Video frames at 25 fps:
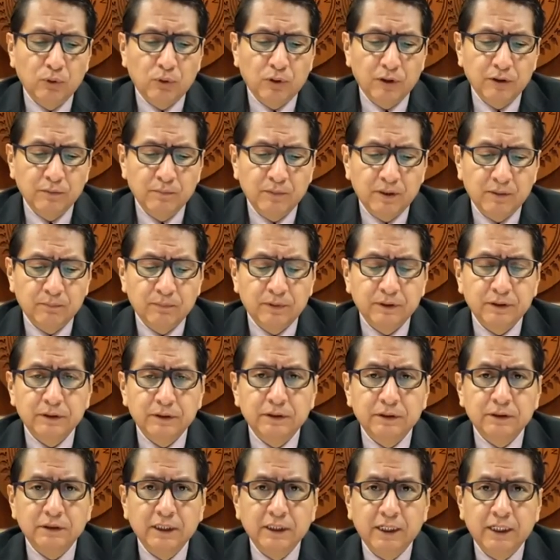board
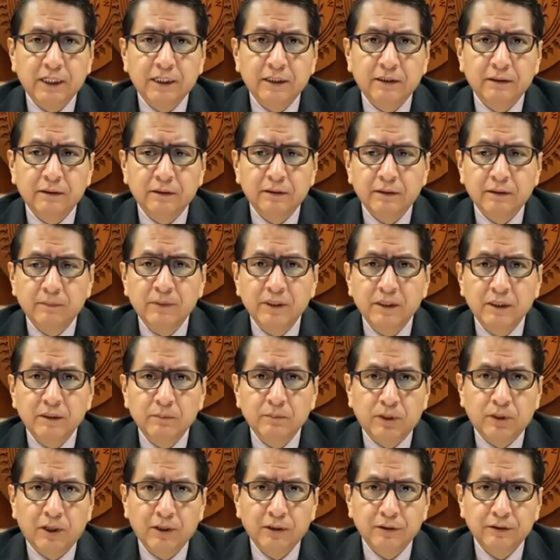members and the many
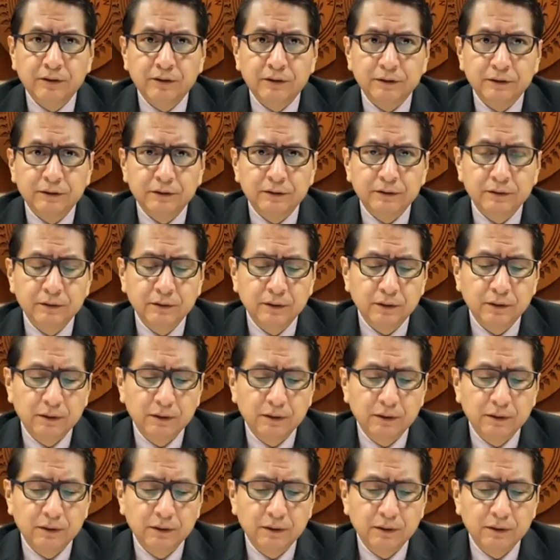partners